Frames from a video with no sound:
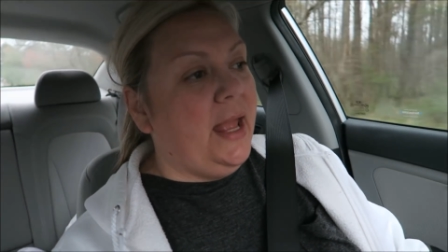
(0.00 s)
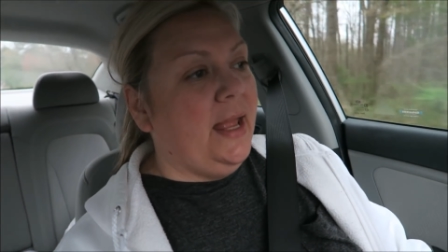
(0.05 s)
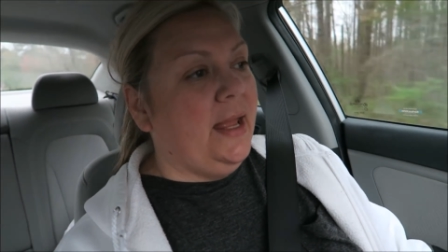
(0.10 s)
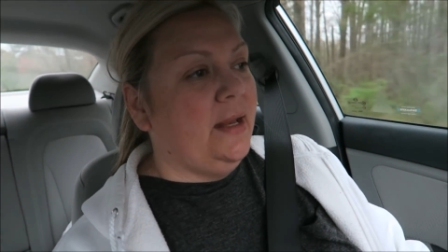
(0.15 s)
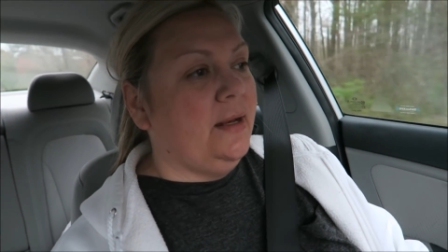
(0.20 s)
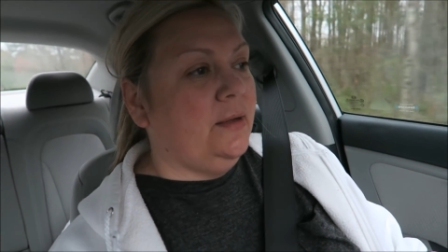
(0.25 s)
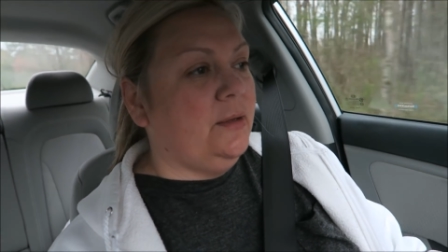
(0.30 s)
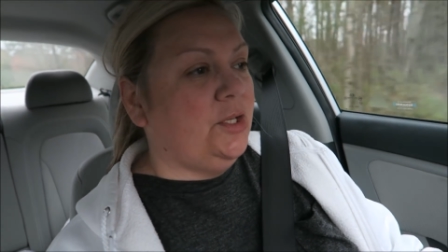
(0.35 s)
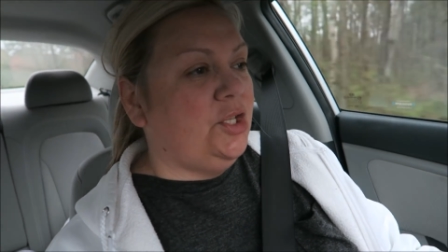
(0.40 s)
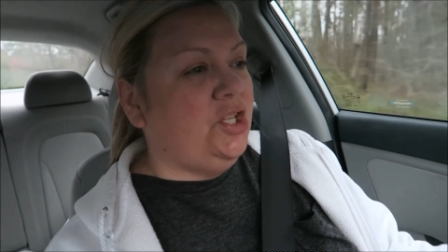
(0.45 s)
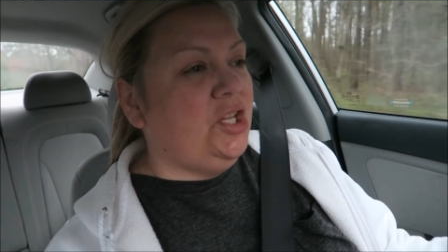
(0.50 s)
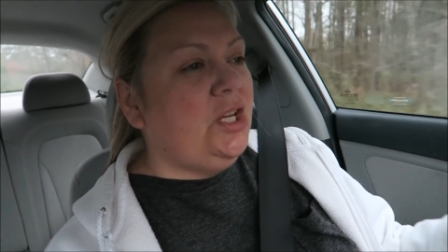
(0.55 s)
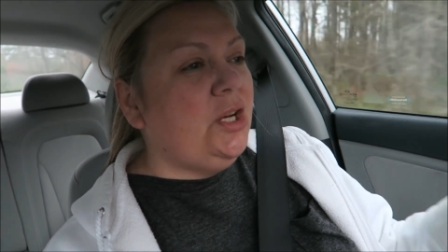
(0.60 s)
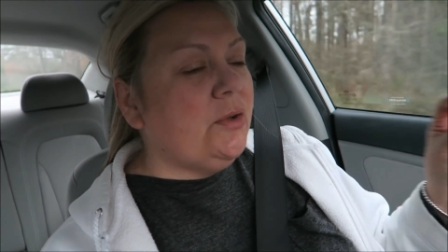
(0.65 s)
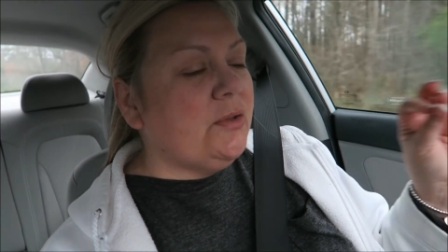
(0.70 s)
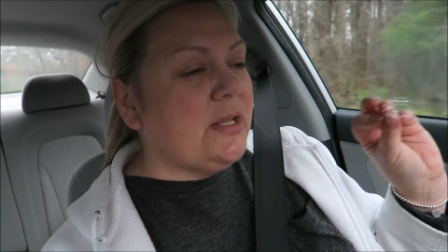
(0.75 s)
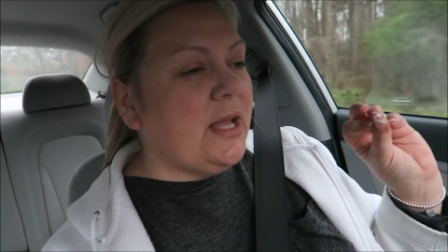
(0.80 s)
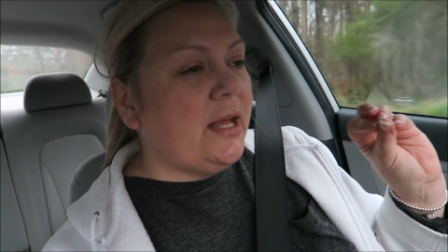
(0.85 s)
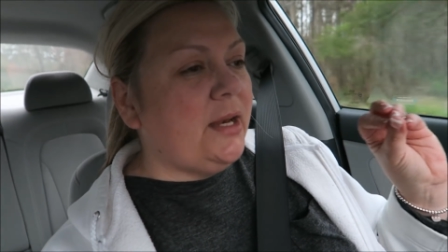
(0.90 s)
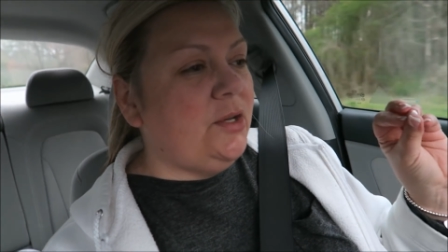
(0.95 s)
And because she
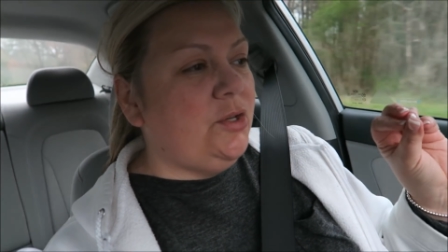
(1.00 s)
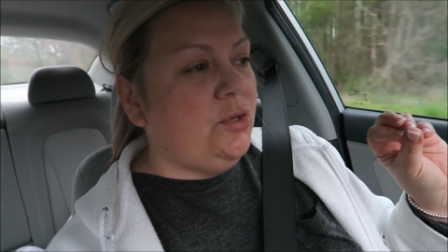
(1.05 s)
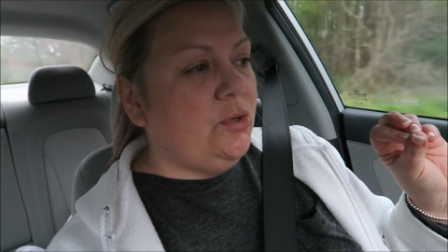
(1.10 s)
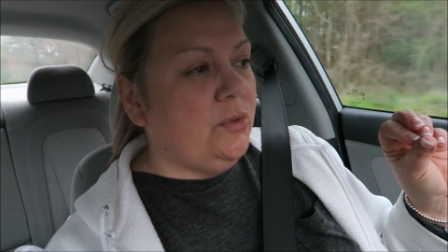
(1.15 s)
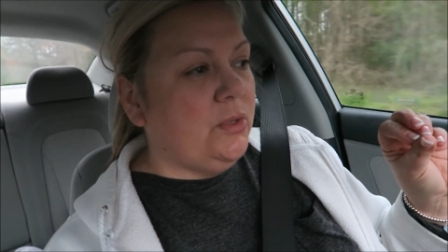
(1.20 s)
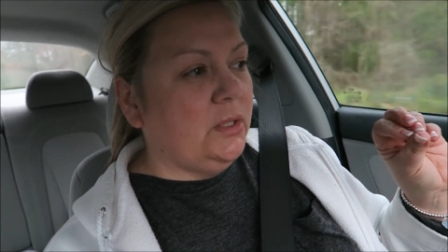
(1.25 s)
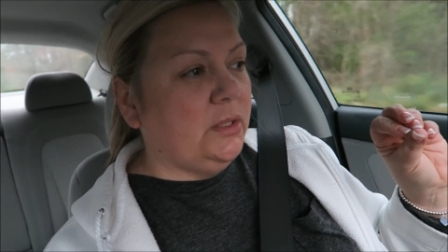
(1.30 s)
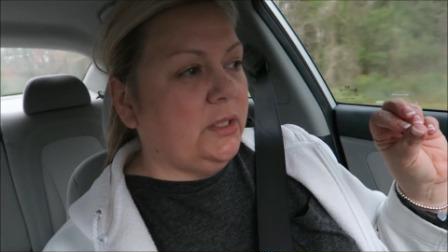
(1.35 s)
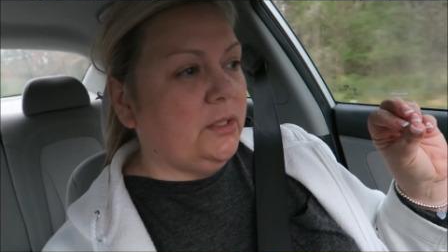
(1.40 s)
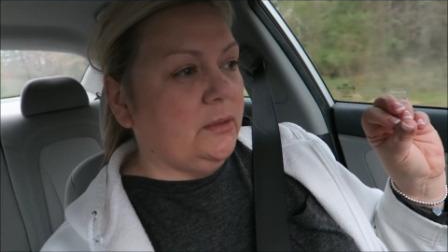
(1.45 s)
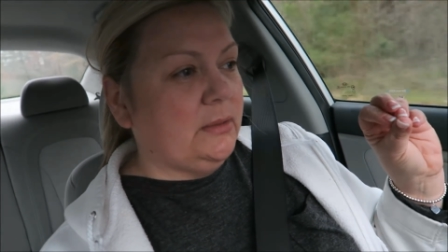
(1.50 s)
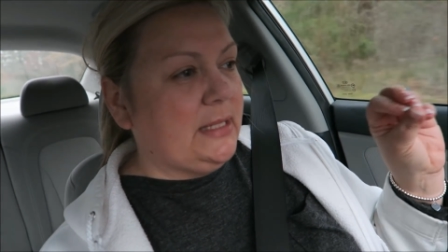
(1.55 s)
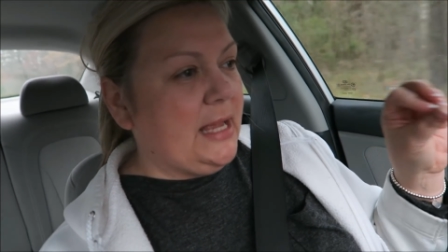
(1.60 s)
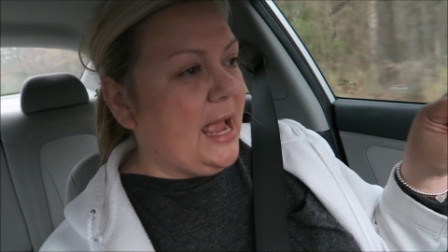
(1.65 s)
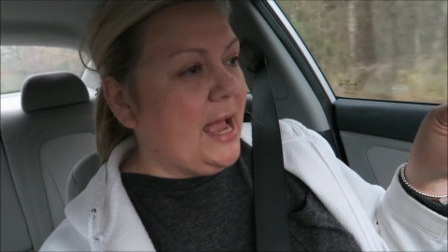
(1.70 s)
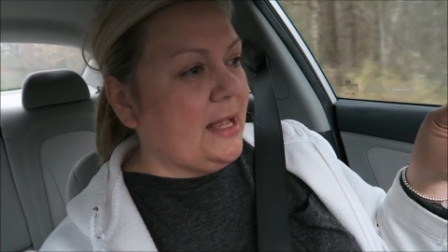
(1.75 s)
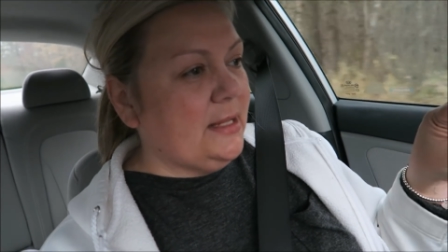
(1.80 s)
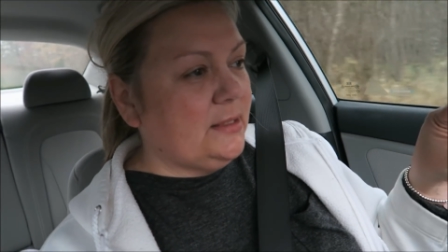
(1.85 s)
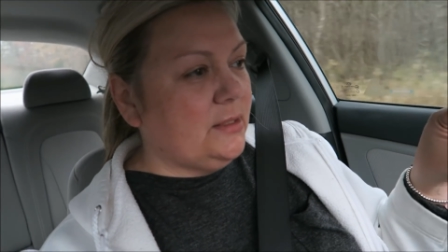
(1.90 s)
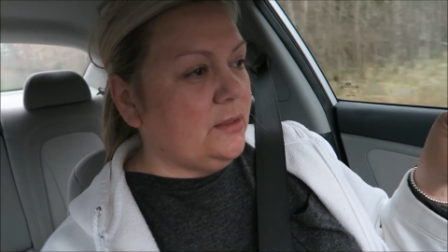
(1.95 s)
knows how to do the little
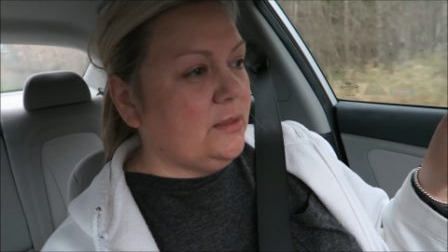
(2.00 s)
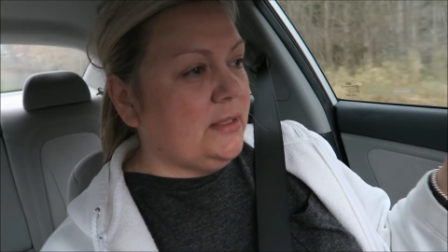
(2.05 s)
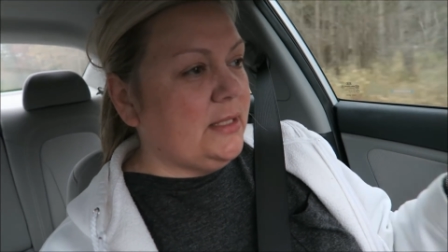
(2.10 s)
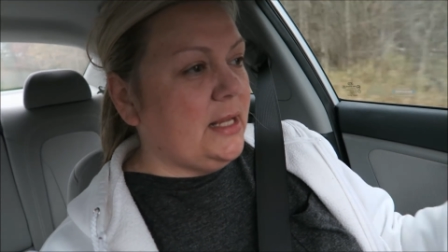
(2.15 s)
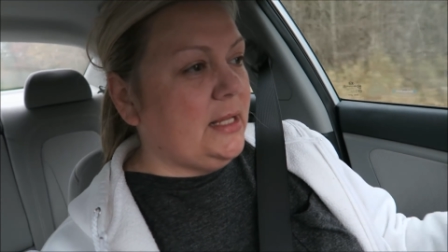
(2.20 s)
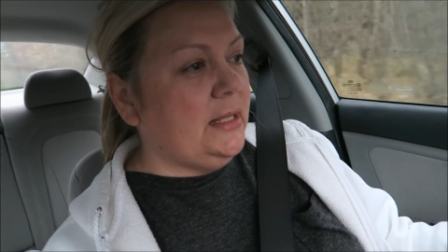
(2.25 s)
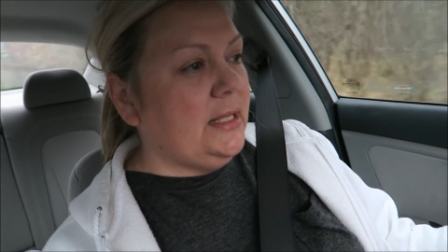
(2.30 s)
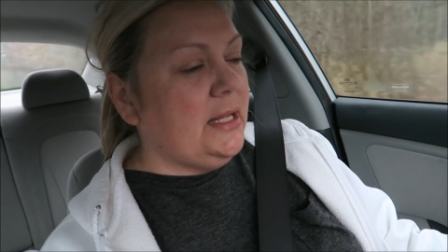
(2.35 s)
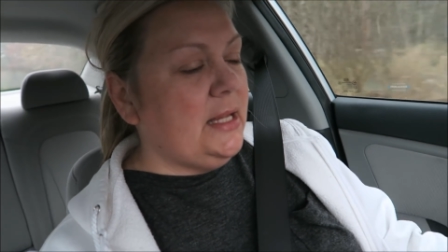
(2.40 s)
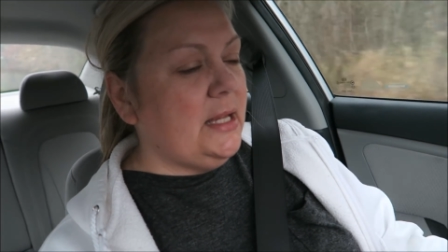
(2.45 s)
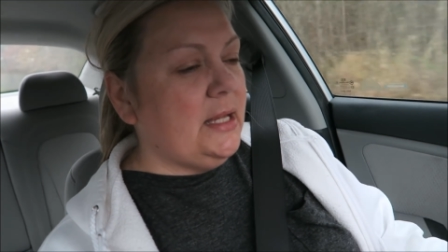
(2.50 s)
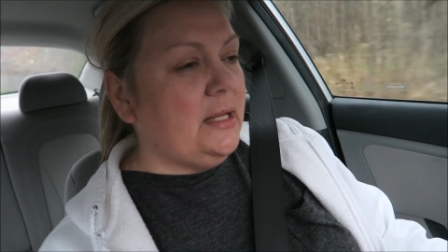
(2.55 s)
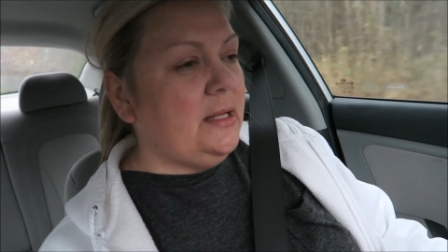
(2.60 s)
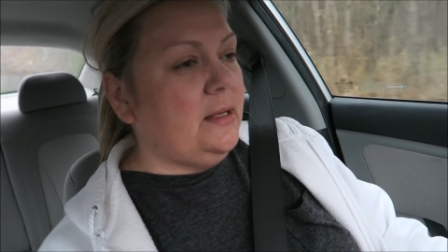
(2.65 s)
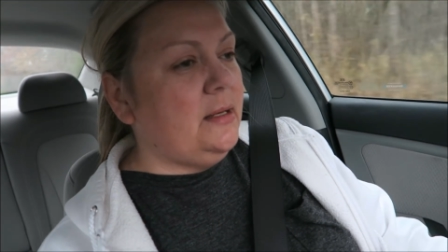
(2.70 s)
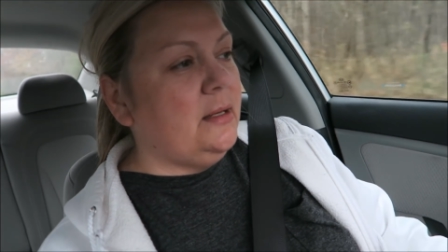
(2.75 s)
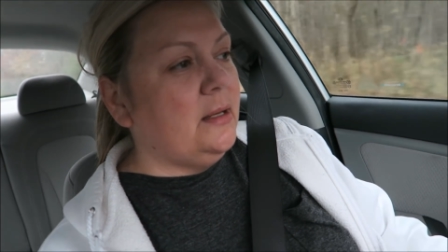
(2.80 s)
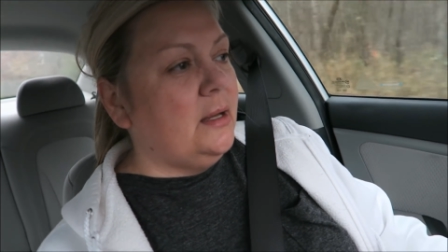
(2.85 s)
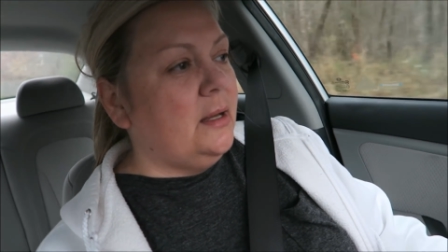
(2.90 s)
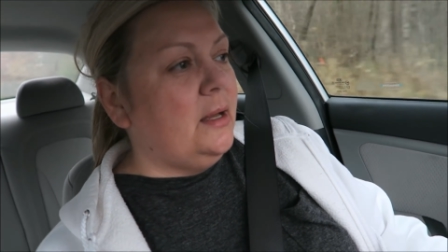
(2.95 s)
tassels on the
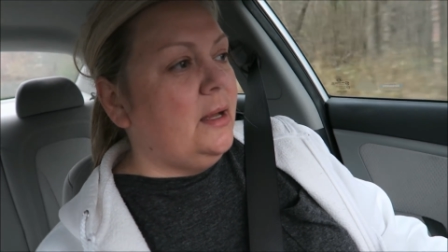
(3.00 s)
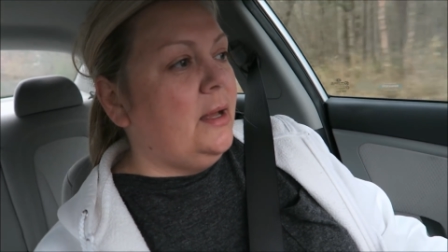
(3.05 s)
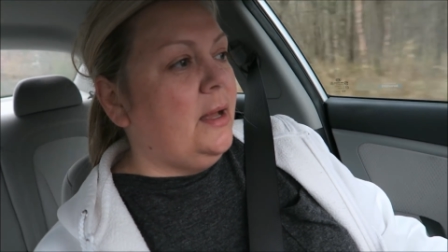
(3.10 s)
end,